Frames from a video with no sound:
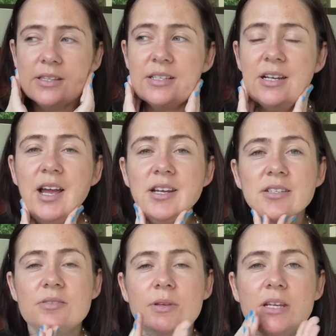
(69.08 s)
a light
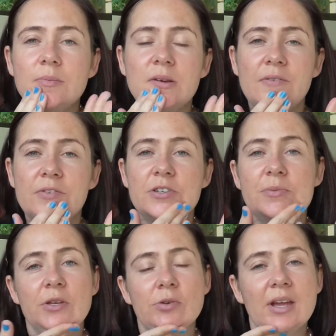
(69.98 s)
to medium coverage,
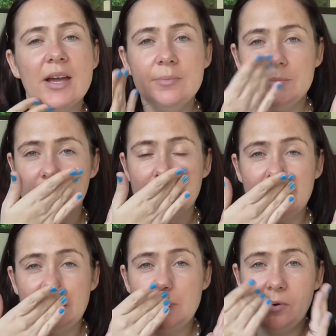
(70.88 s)
but you can build
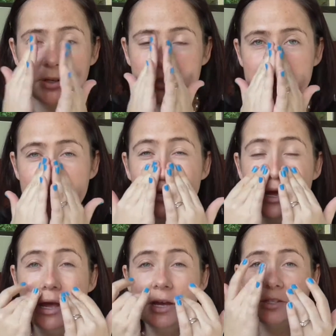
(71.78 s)
it if you want to.
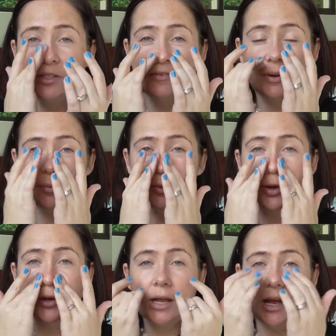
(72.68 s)
So if I'm
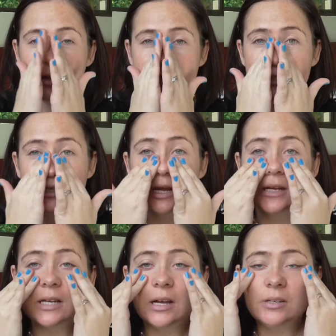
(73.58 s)
going out on a
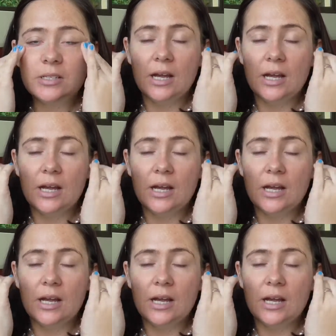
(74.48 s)
night out,